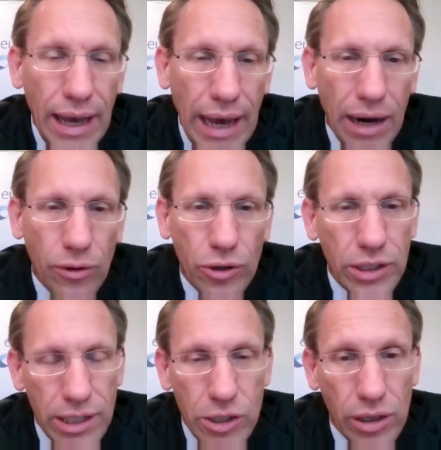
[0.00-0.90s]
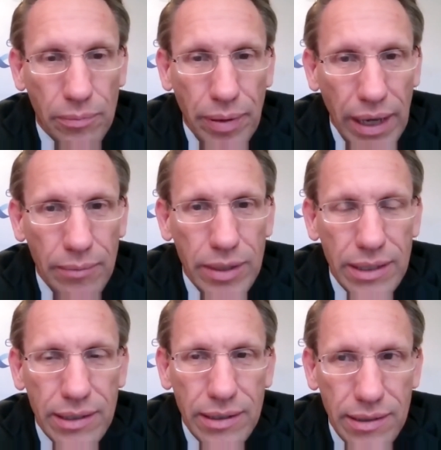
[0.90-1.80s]
our digital
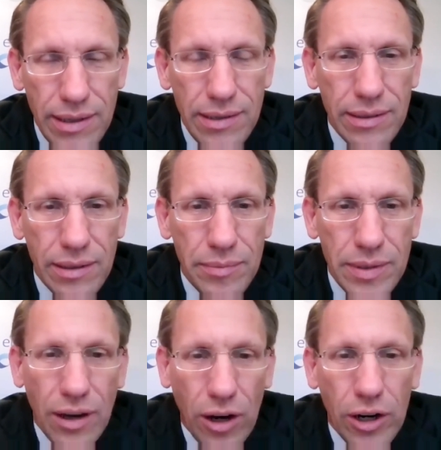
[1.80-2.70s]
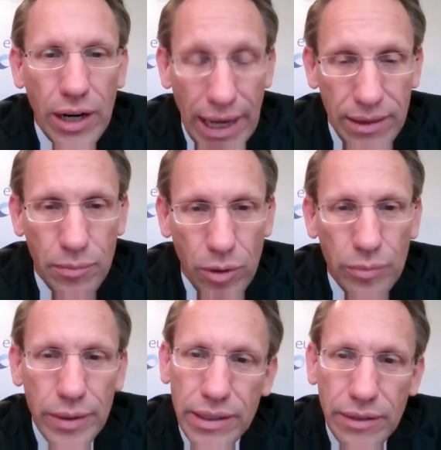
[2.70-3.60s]
payment systems are at the moment.